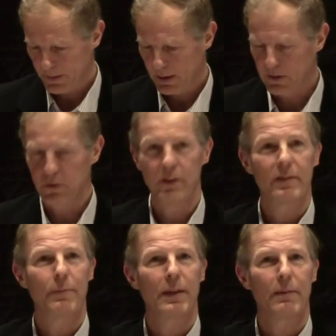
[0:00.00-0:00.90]
and as soon as
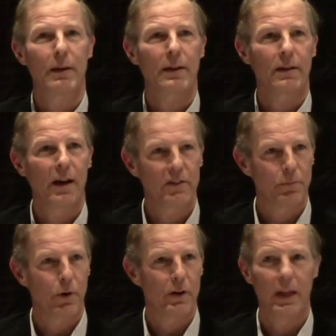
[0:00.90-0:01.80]
something
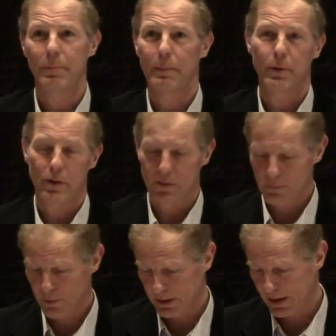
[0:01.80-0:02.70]
costs more, then people use
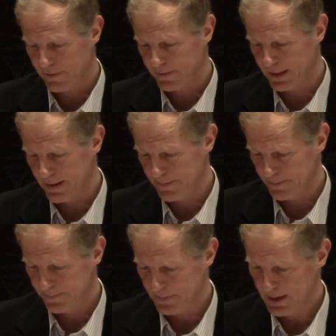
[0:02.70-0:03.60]
it more carefully.
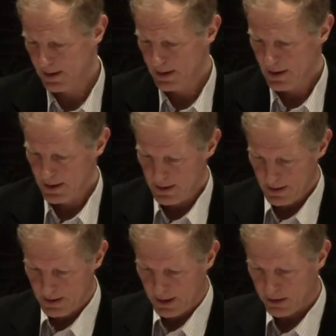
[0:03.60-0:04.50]

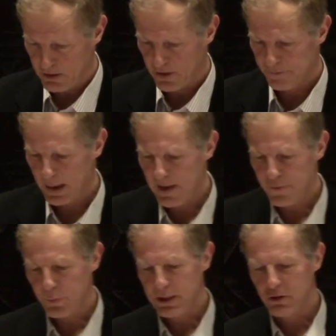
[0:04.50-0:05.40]
Energy, pay
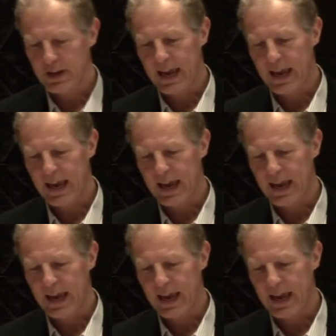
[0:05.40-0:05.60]
for what you